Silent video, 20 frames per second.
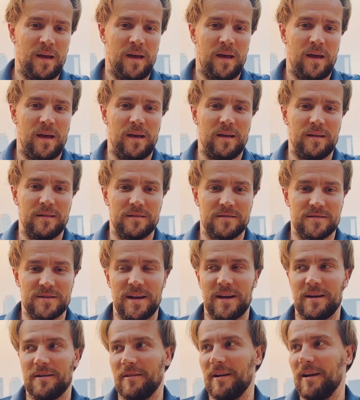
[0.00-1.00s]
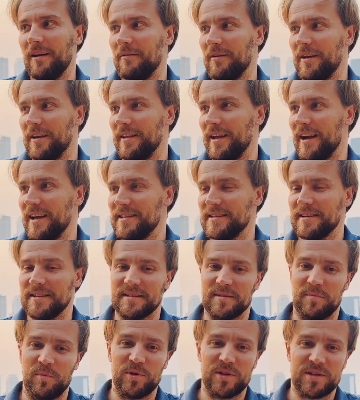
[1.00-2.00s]
and they are really very nice, and
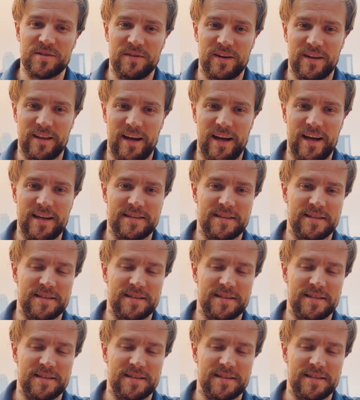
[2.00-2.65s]
support is very nice, and